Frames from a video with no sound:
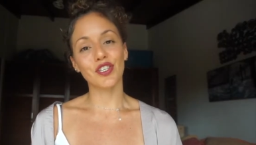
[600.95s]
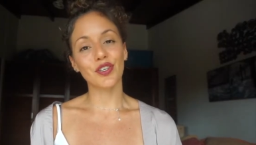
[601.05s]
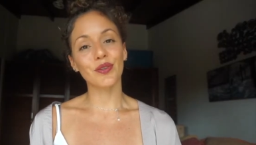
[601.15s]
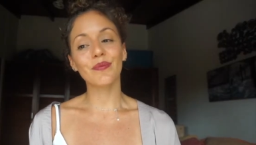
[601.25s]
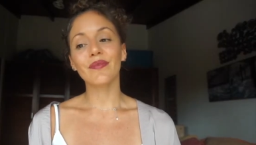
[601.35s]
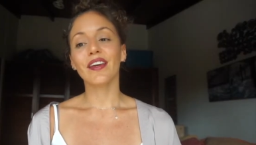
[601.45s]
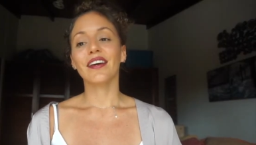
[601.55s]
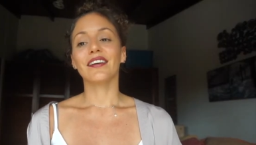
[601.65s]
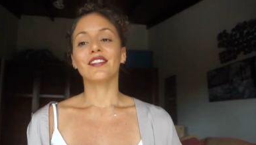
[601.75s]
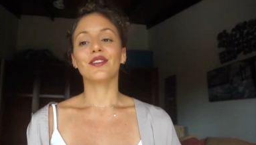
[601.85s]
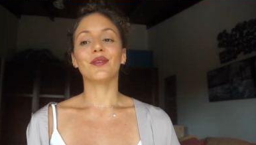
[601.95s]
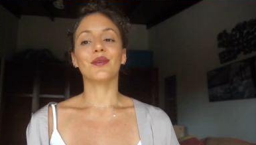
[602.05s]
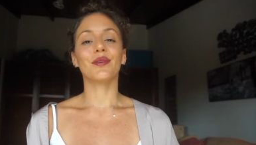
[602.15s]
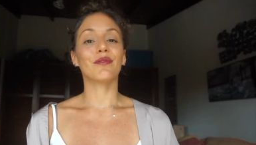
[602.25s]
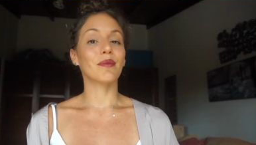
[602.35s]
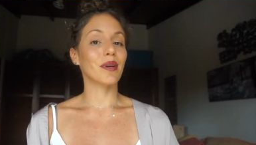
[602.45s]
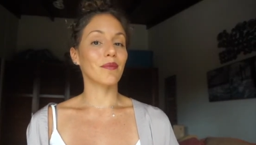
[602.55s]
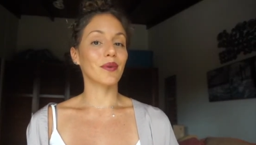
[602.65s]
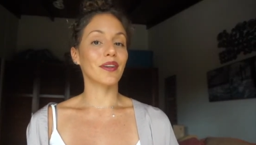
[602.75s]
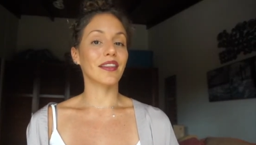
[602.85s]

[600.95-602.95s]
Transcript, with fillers: you to remember